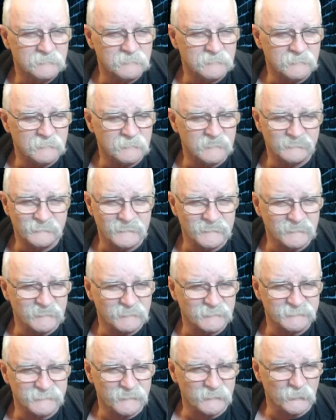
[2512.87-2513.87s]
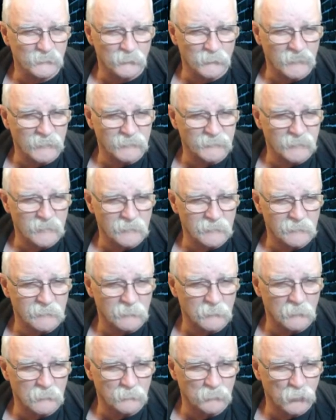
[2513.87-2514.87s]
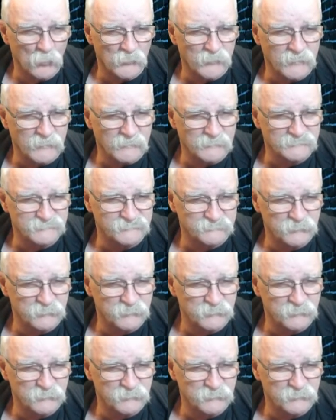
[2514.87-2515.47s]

And you know, it's either radar or bookends.